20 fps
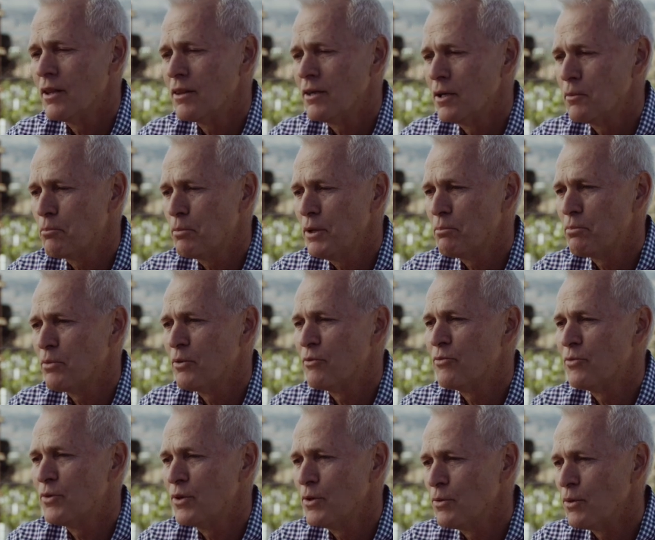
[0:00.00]
I think
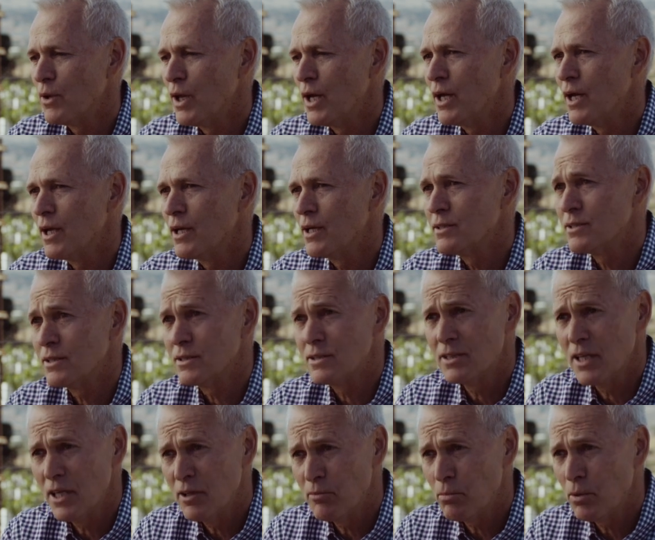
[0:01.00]
people view land as a
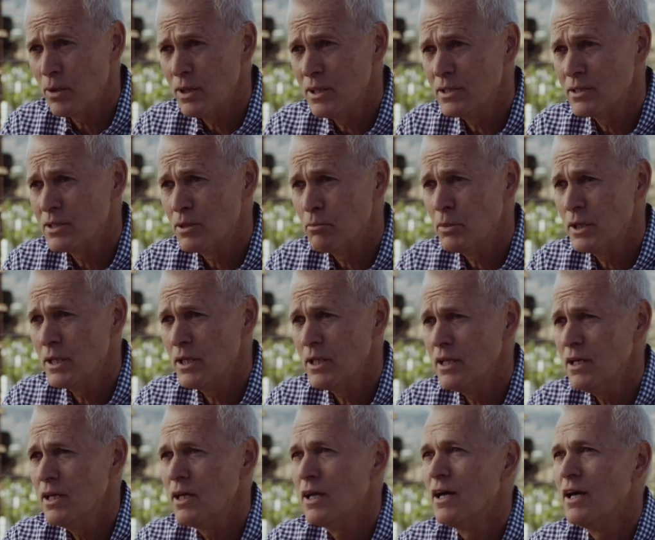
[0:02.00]
safe place to
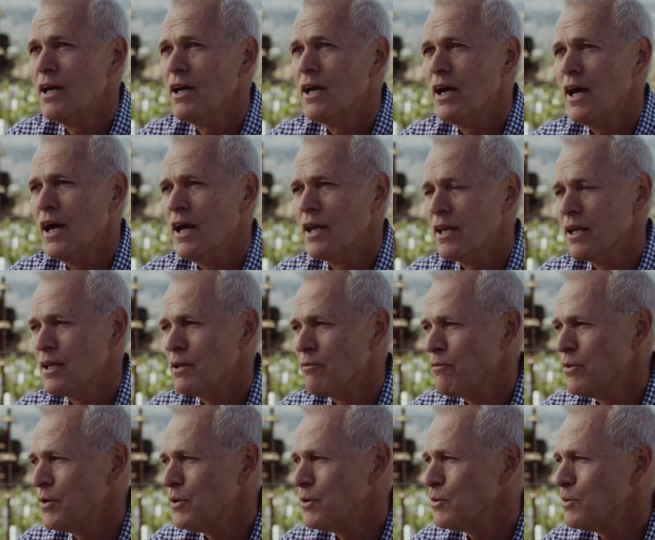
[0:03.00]
be, and they
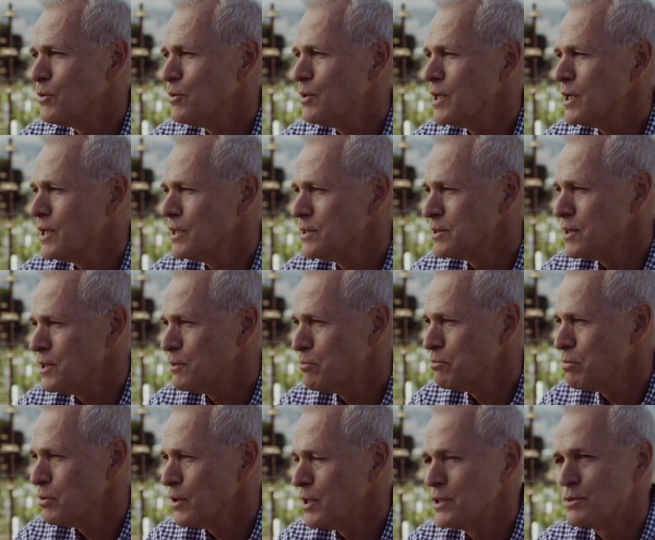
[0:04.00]
view it as
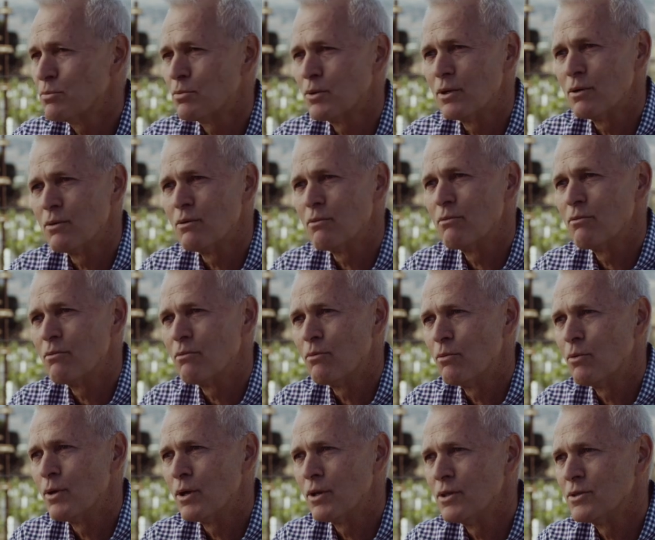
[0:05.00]
a place where
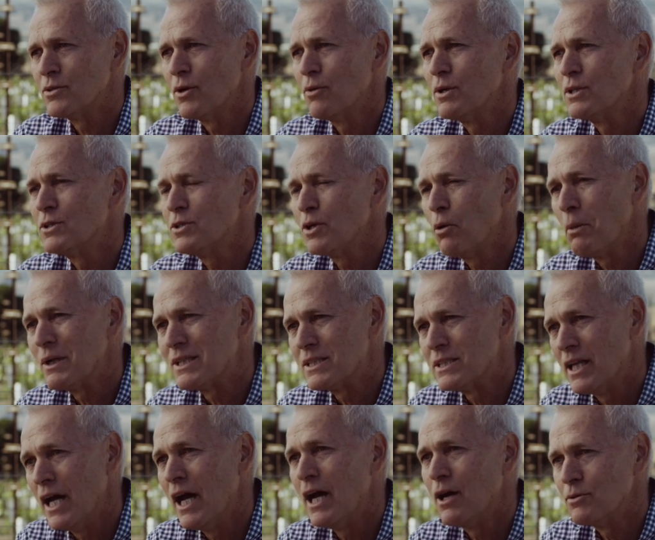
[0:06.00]
there's only so
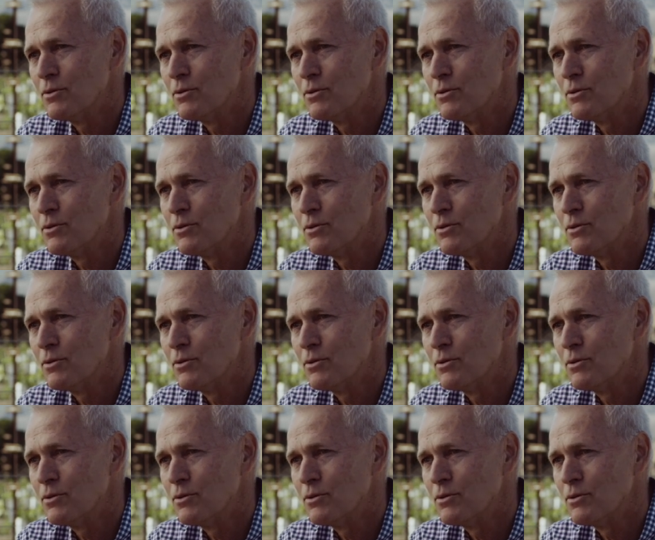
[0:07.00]
much